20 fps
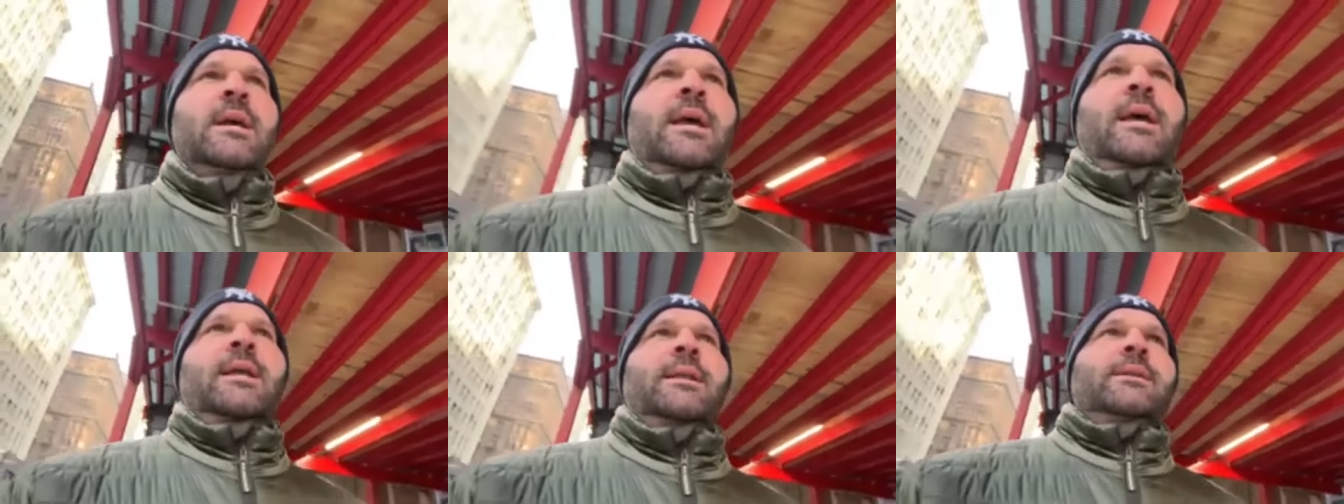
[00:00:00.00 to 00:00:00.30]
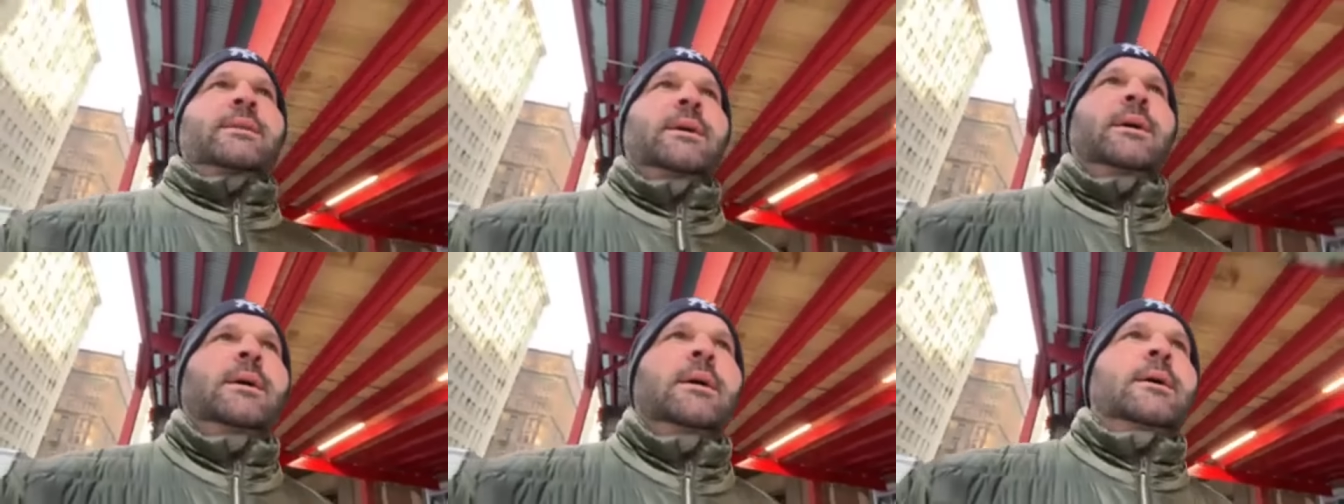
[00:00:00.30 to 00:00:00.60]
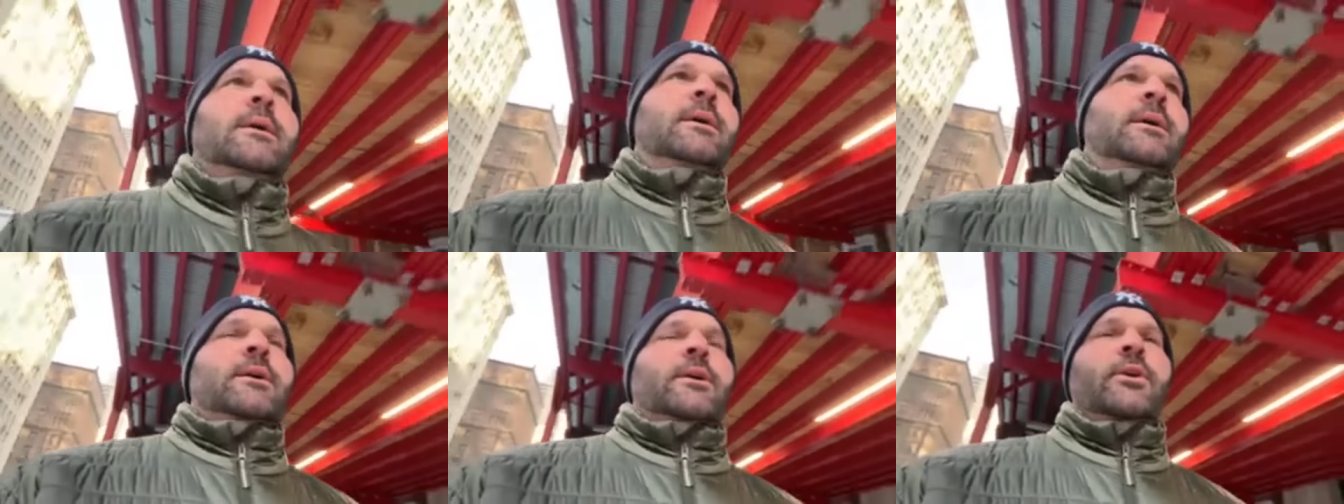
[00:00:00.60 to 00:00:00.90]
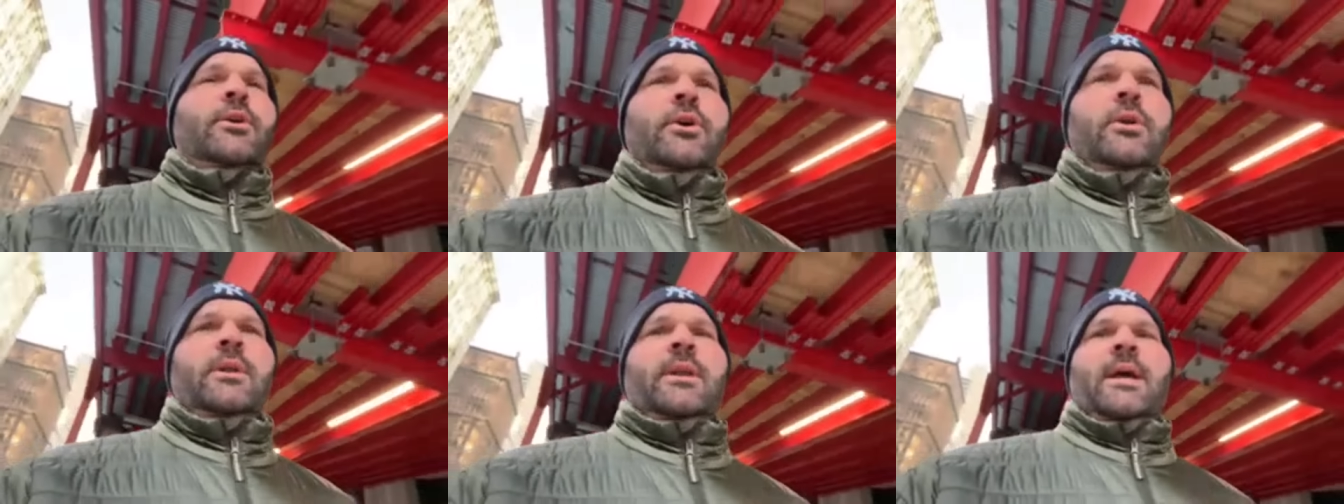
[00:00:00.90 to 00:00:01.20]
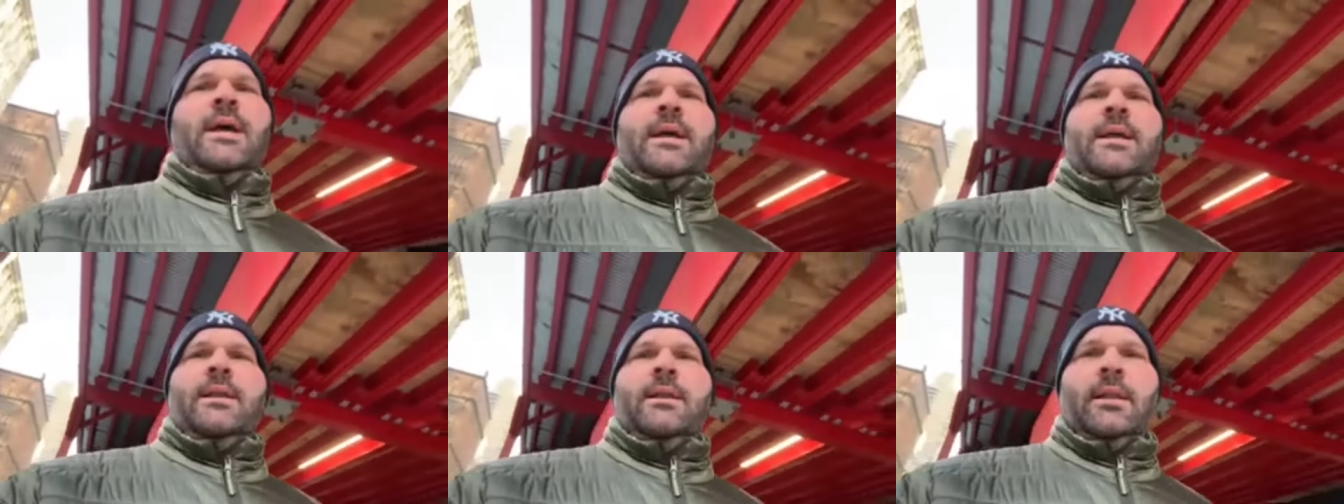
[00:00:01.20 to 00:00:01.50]
And uh, good
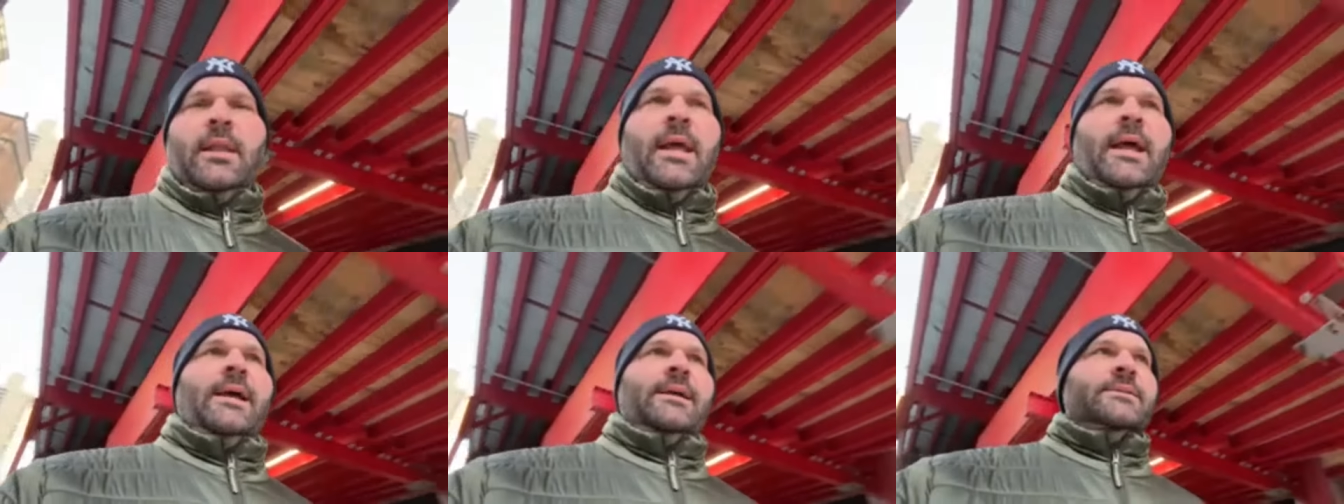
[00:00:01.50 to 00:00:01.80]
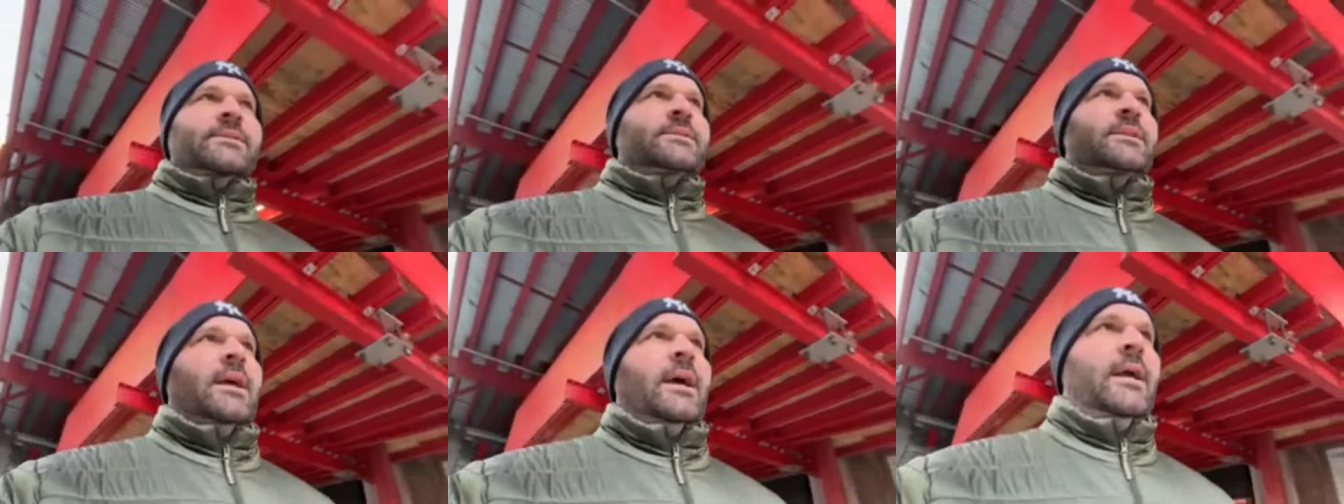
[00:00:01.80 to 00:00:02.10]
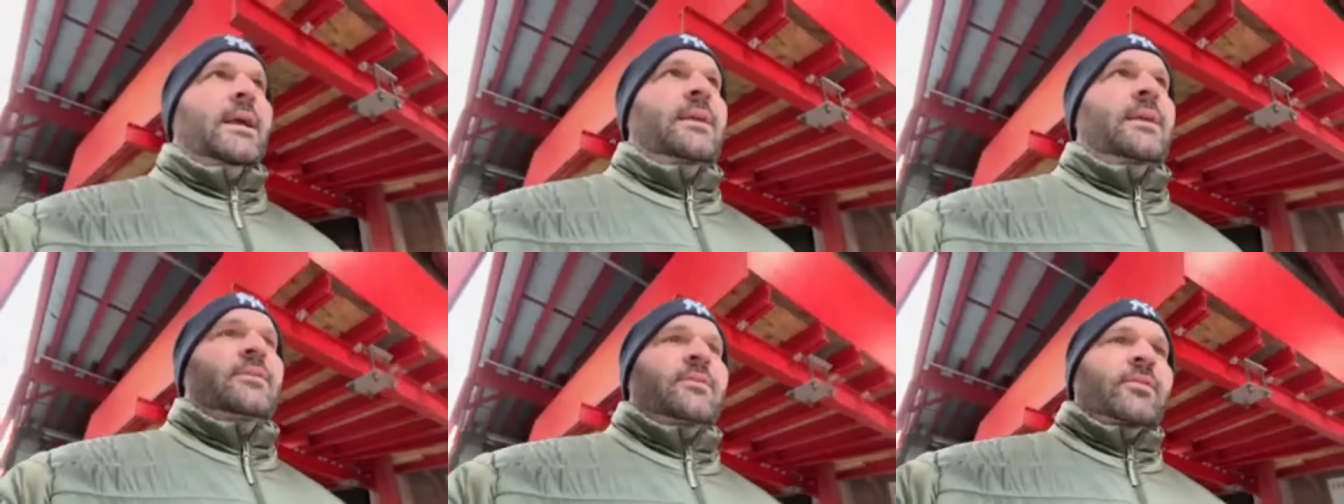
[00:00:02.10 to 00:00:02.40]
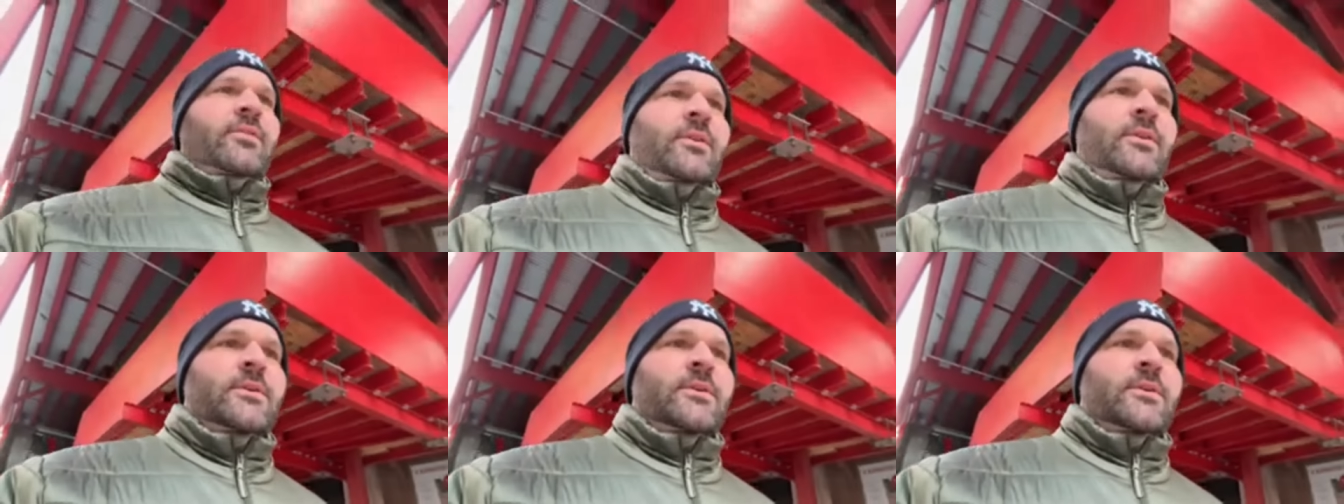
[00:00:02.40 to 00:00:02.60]
night last night.